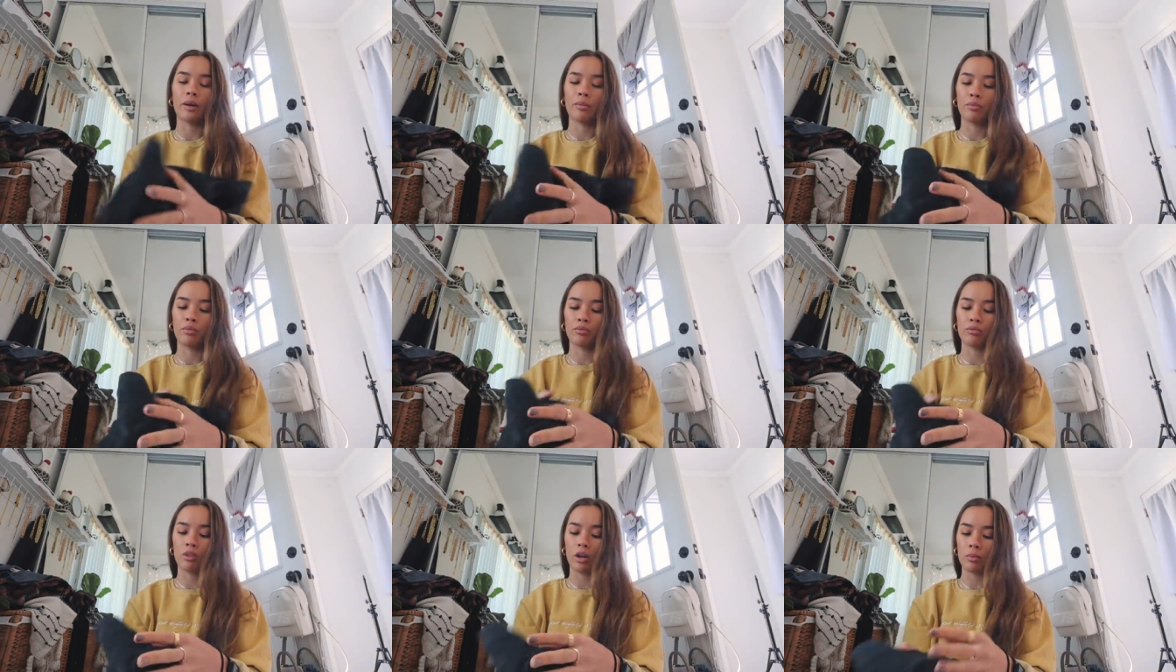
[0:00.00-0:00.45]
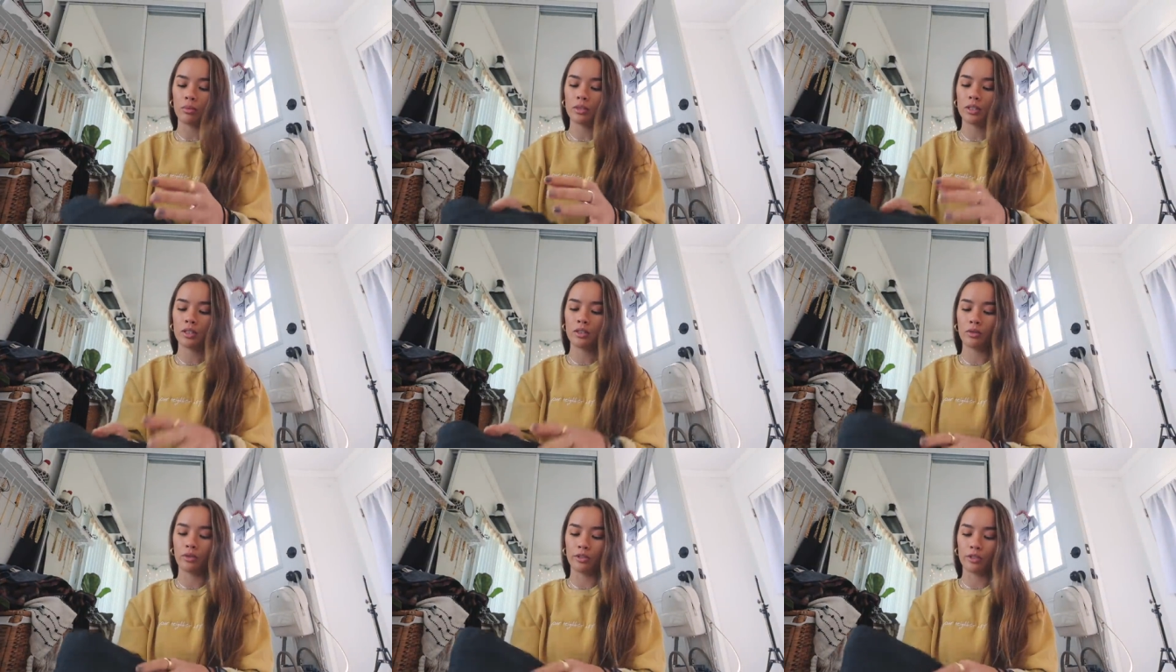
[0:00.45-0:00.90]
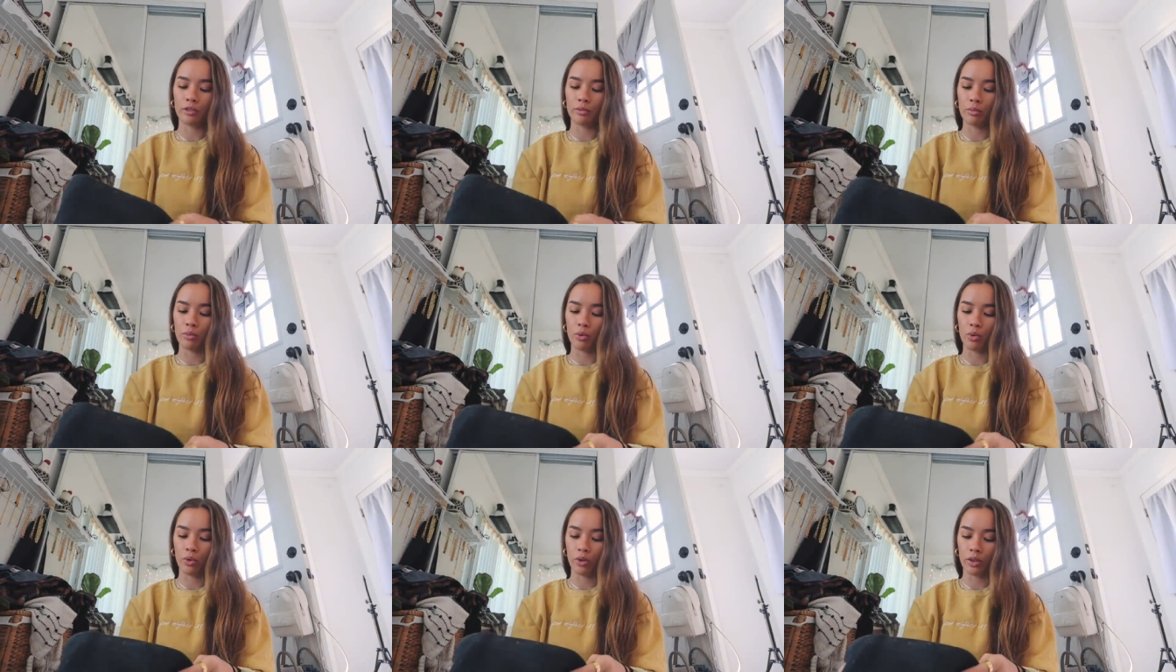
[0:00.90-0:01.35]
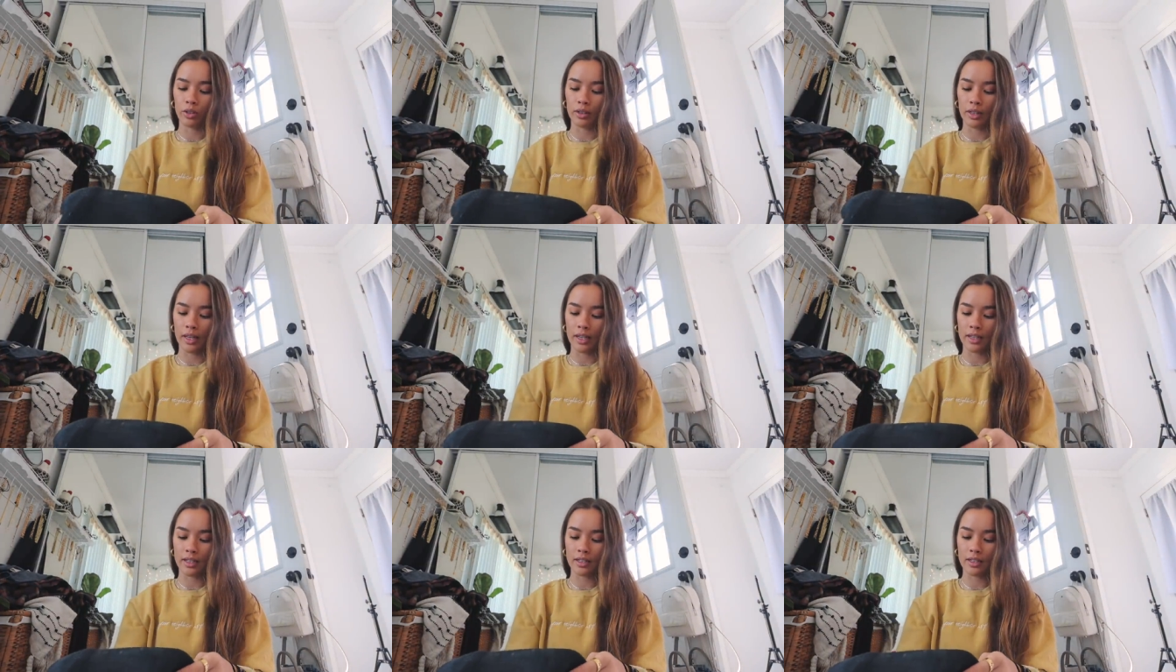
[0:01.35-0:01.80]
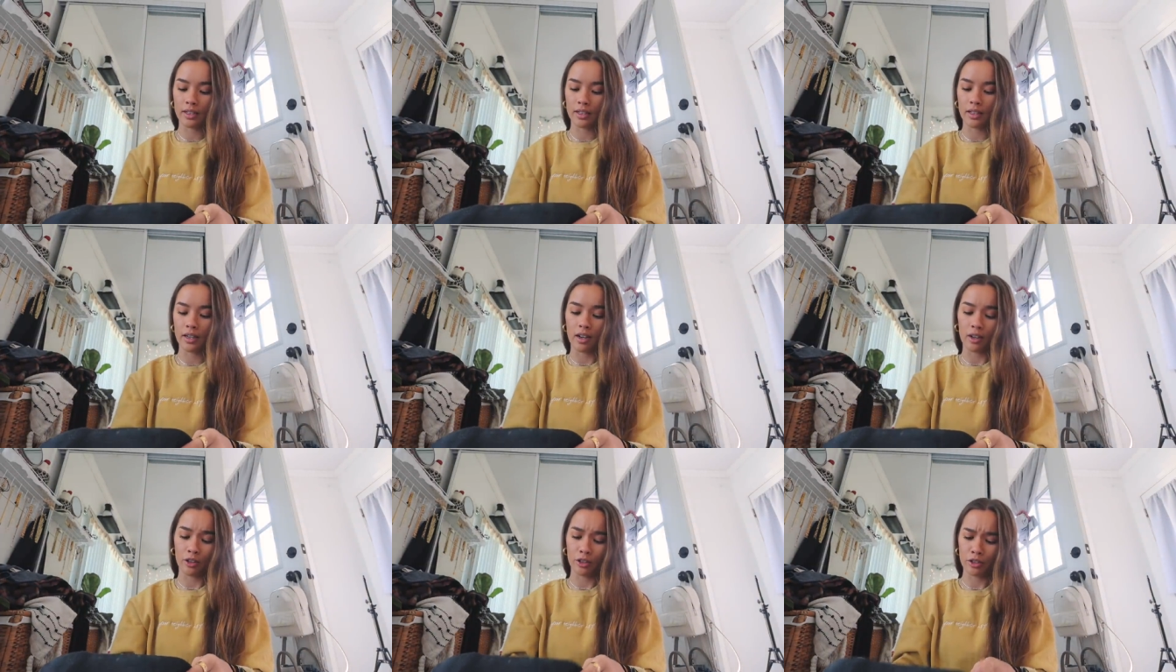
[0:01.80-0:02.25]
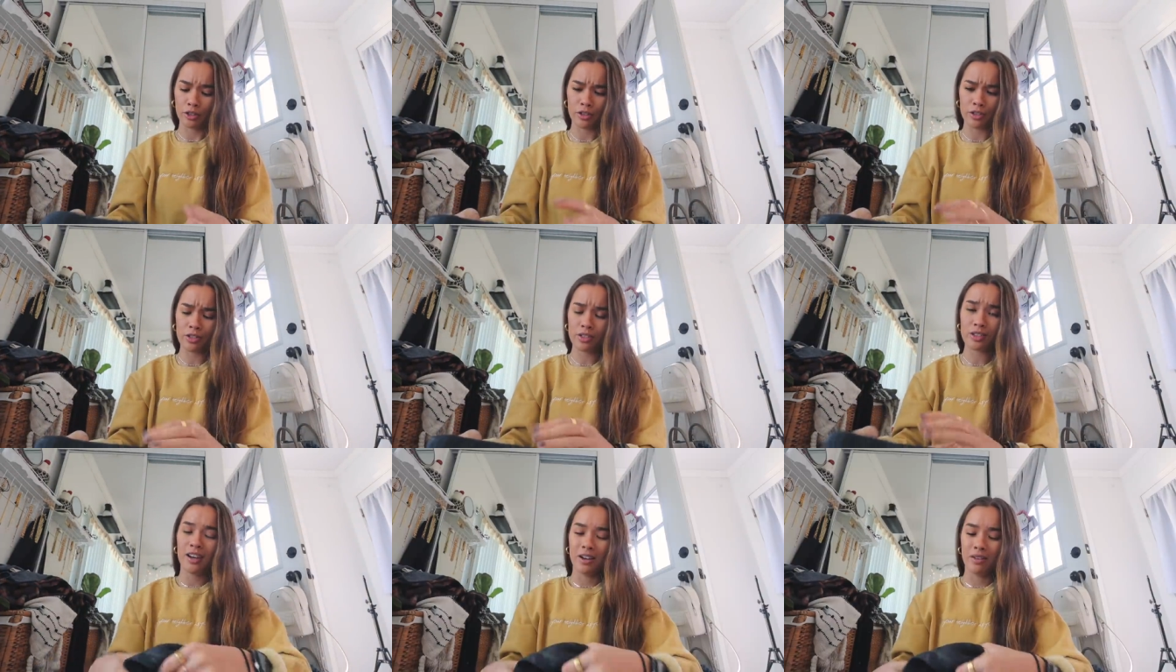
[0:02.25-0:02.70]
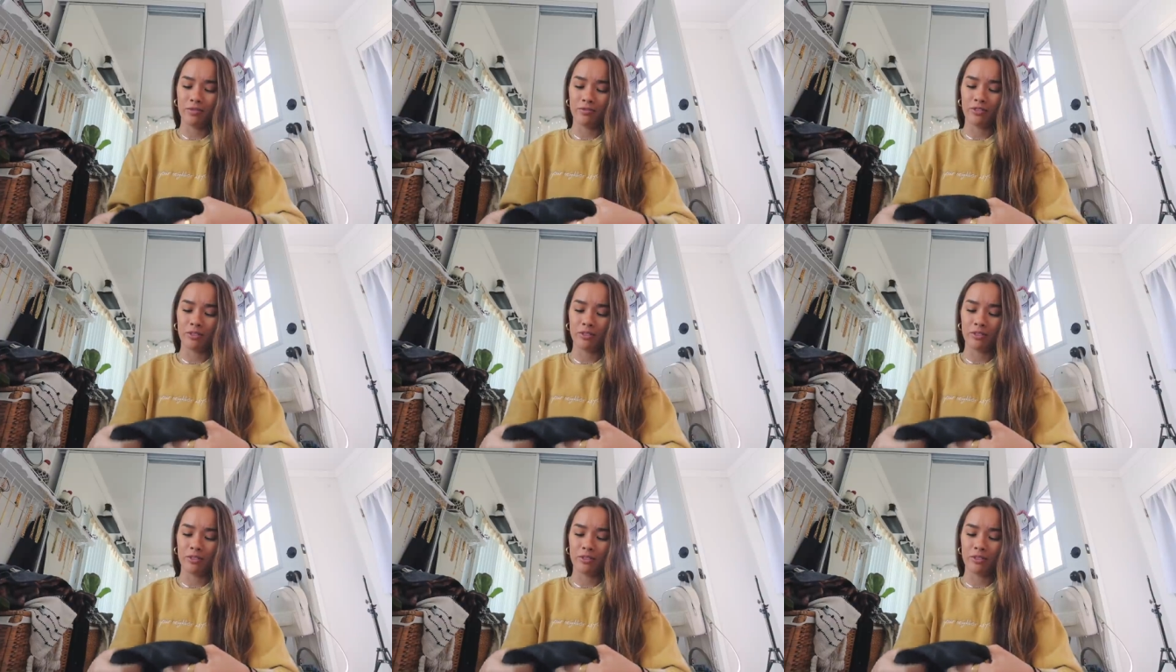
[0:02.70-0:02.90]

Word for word: I'm probably gonna order more like colors um,